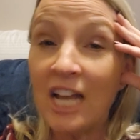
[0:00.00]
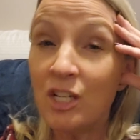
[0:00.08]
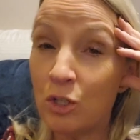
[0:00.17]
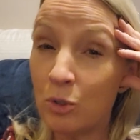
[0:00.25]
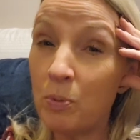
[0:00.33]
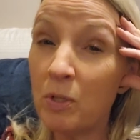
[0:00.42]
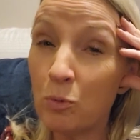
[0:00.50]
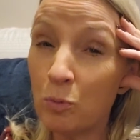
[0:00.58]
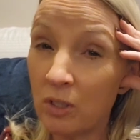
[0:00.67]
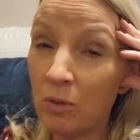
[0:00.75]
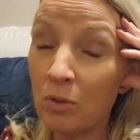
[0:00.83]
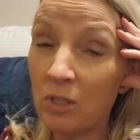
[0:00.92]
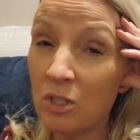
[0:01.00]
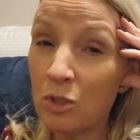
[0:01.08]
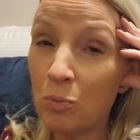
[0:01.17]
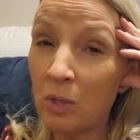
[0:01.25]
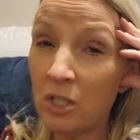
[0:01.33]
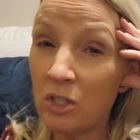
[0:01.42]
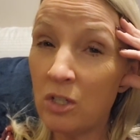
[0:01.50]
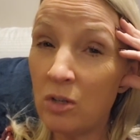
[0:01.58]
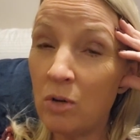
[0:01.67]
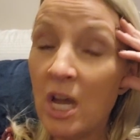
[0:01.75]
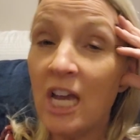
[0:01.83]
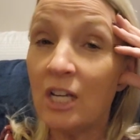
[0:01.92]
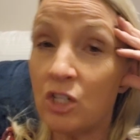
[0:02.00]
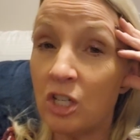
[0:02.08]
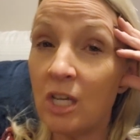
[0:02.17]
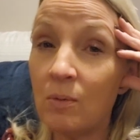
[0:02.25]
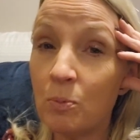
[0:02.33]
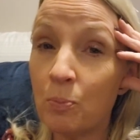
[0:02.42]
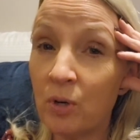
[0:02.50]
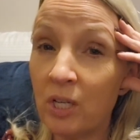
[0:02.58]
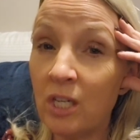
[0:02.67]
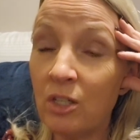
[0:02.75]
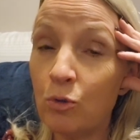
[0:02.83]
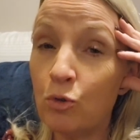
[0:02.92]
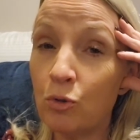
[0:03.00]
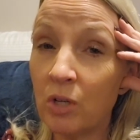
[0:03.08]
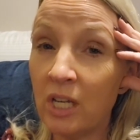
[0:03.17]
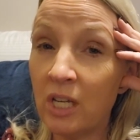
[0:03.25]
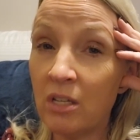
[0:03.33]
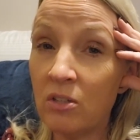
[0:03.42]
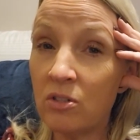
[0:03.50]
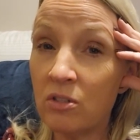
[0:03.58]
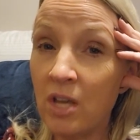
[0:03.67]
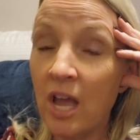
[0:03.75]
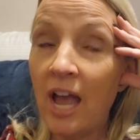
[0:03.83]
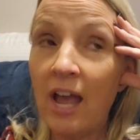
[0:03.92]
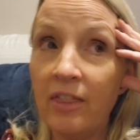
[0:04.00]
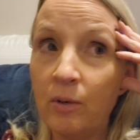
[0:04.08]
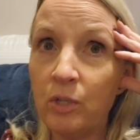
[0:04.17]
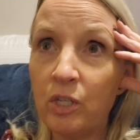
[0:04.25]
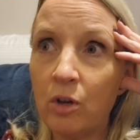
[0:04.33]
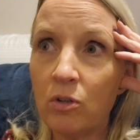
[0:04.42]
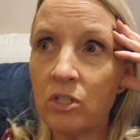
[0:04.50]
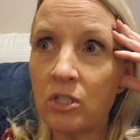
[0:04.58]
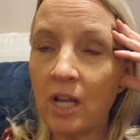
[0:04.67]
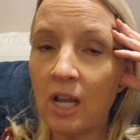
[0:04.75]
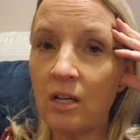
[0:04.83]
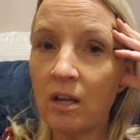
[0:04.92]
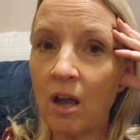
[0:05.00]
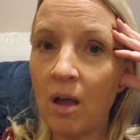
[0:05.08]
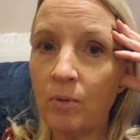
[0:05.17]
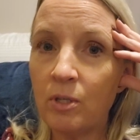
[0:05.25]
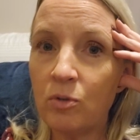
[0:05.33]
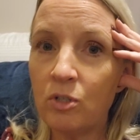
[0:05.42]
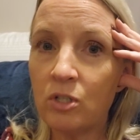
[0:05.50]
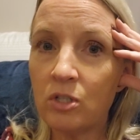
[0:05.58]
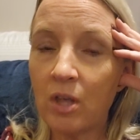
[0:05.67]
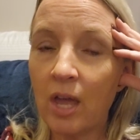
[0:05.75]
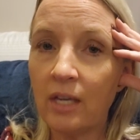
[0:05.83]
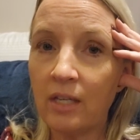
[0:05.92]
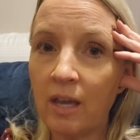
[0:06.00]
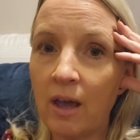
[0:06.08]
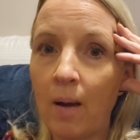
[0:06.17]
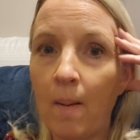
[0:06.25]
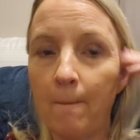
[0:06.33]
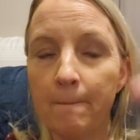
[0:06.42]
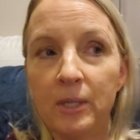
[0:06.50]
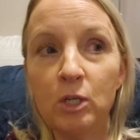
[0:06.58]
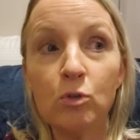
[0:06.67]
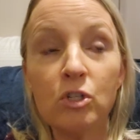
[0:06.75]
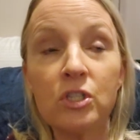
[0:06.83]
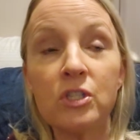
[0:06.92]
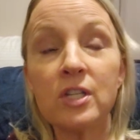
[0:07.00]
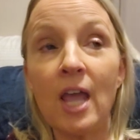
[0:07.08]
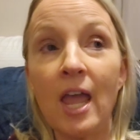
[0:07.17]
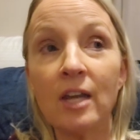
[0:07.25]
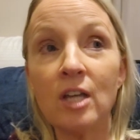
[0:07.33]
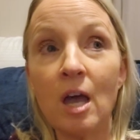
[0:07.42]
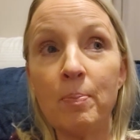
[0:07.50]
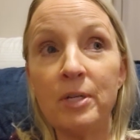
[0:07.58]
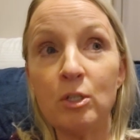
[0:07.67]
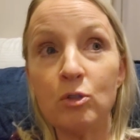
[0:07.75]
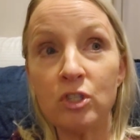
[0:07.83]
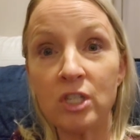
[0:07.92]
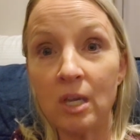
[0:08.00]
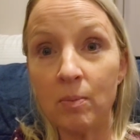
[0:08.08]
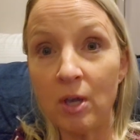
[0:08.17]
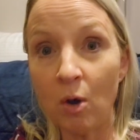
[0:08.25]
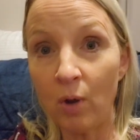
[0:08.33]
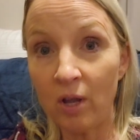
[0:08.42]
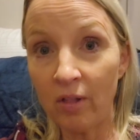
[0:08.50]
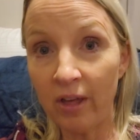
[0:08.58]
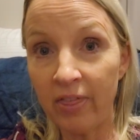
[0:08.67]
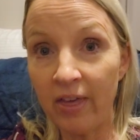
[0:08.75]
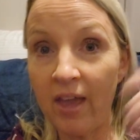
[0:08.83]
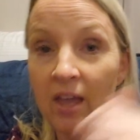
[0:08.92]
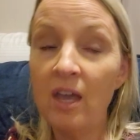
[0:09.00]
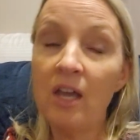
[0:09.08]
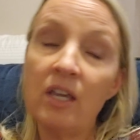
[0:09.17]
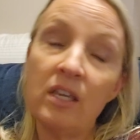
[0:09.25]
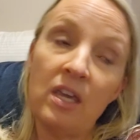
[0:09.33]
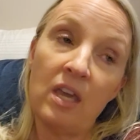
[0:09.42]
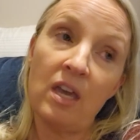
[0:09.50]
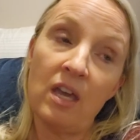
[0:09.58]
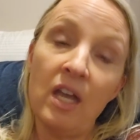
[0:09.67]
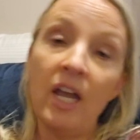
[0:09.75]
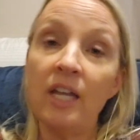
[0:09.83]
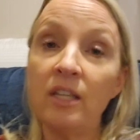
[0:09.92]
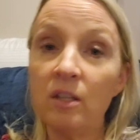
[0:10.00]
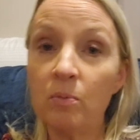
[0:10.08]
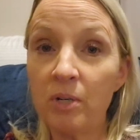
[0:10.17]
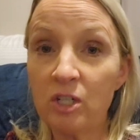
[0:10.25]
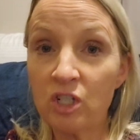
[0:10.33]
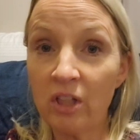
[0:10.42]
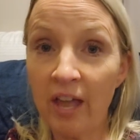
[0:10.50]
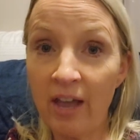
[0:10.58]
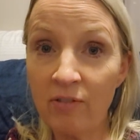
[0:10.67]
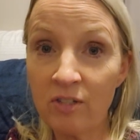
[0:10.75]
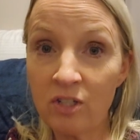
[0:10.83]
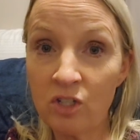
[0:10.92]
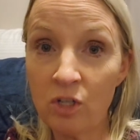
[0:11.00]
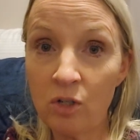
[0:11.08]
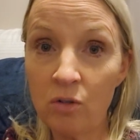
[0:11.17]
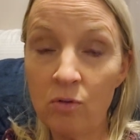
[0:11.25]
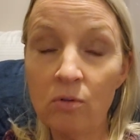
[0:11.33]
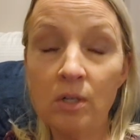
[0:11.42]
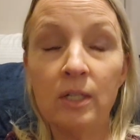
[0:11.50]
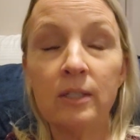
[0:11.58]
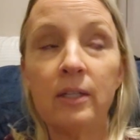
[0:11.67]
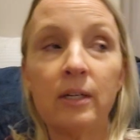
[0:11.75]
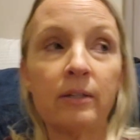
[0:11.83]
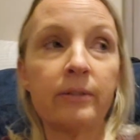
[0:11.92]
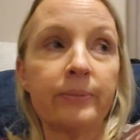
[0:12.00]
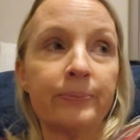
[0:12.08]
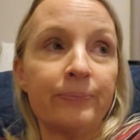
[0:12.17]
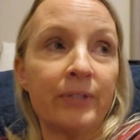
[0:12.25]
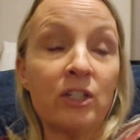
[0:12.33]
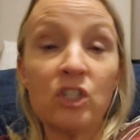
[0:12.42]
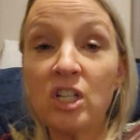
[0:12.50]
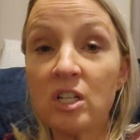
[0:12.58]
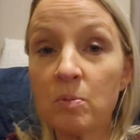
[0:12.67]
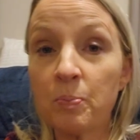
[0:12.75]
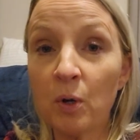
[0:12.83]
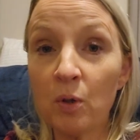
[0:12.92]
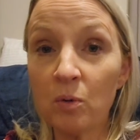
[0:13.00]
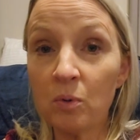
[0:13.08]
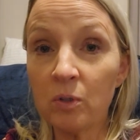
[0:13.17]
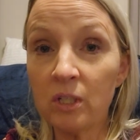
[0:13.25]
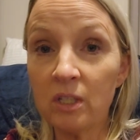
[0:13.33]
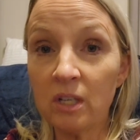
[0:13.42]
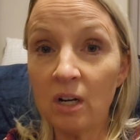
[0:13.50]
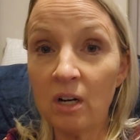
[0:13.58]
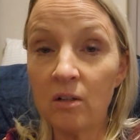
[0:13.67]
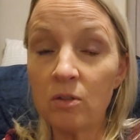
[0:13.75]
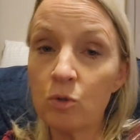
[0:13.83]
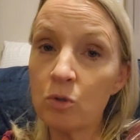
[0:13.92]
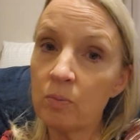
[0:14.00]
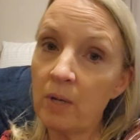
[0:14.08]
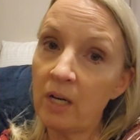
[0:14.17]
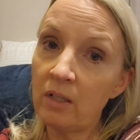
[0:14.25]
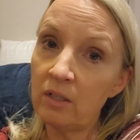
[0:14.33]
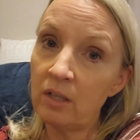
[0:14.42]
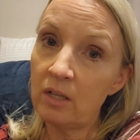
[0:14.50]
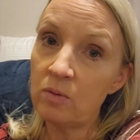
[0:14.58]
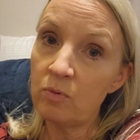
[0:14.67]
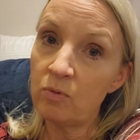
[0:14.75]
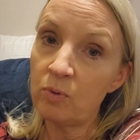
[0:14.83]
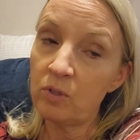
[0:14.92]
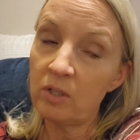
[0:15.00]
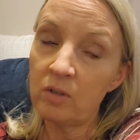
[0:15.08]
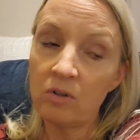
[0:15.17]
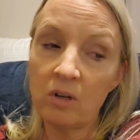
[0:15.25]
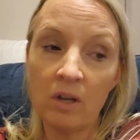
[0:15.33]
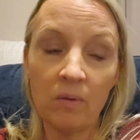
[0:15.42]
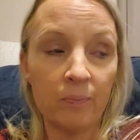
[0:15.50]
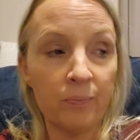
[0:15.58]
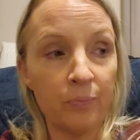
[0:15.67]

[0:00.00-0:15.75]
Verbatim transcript: And she was being really, really sweet to you. And she keeps bringing you drinks. And then when you go to stand up, you just like, yeah, you just stand up and you just keep going like that. Yeah. And then the bitch laughs at you. Yeah. And she has a Polaroid there. This was back in the days before the internet.